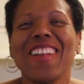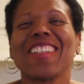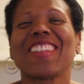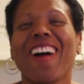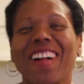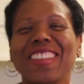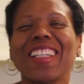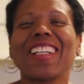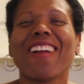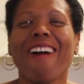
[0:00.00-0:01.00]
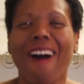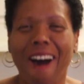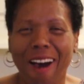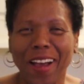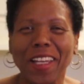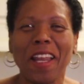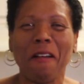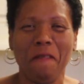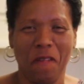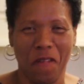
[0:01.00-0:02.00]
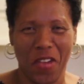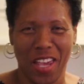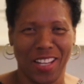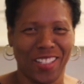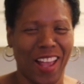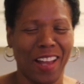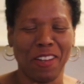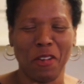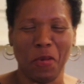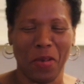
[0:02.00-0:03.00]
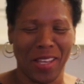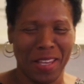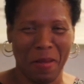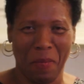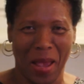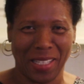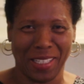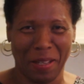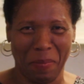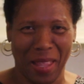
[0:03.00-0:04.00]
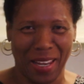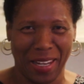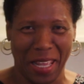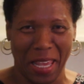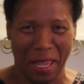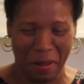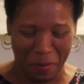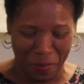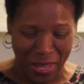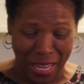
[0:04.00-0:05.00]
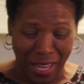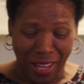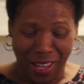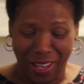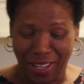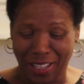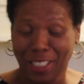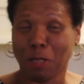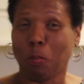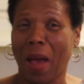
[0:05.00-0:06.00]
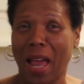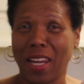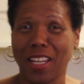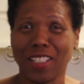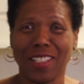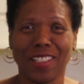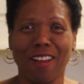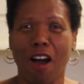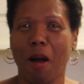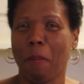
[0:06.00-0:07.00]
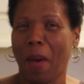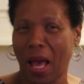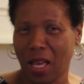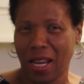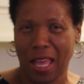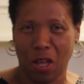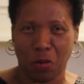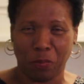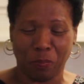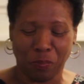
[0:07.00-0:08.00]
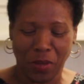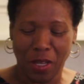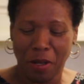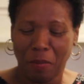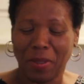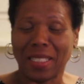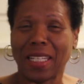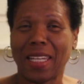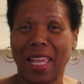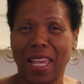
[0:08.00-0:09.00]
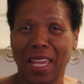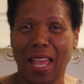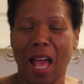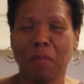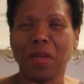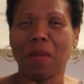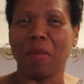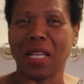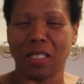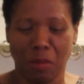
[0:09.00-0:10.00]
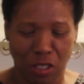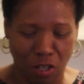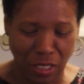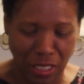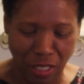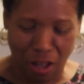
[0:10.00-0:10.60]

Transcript: sauteed codfish. I don't know why I keep messing up that name. In Spanish, it's called bacalao. But today, I'm going to make some salted